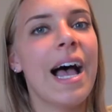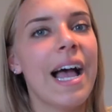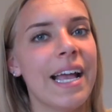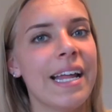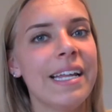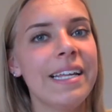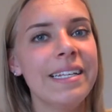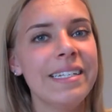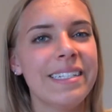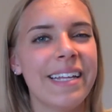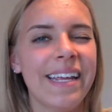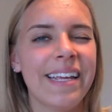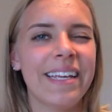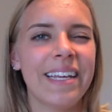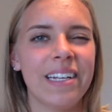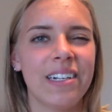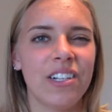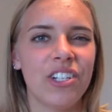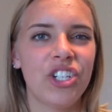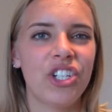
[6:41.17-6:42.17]
I didn't
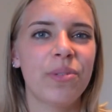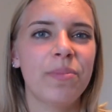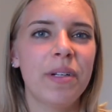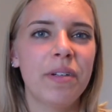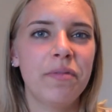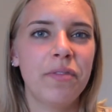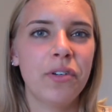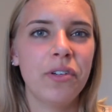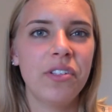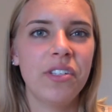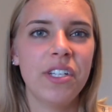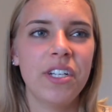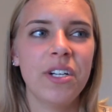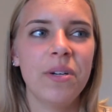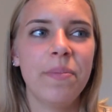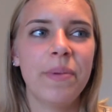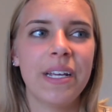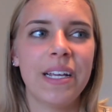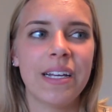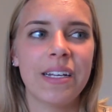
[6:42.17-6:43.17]
take English in my first
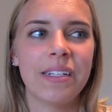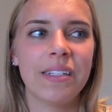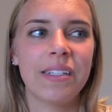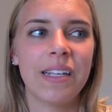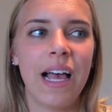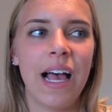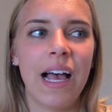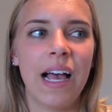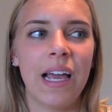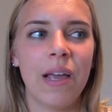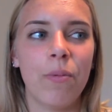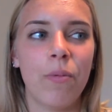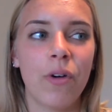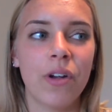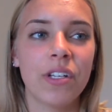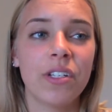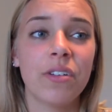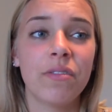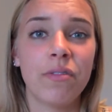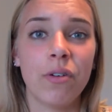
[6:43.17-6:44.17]
year because I
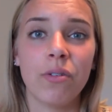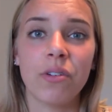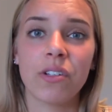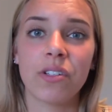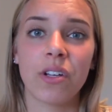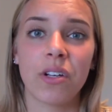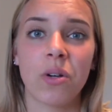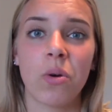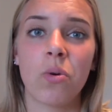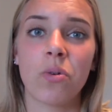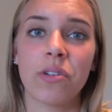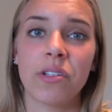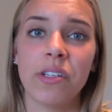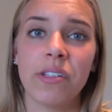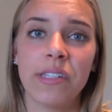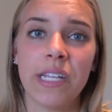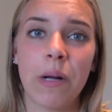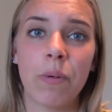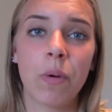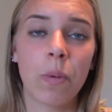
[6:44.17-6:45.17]
wanted to focus on
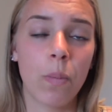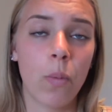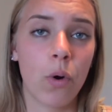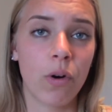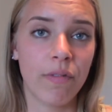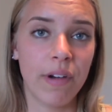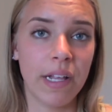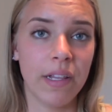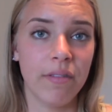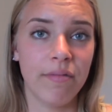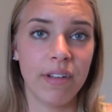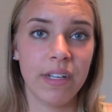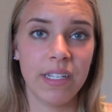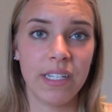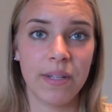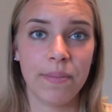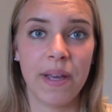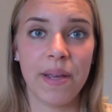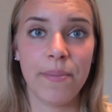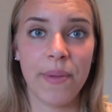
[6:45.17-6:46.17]
courses that were more relevant
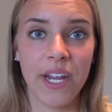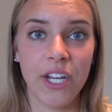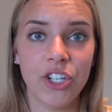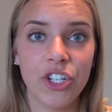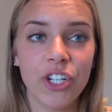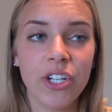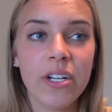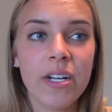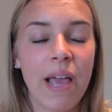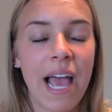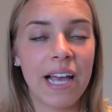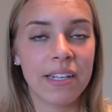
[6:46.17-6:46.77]
to my major.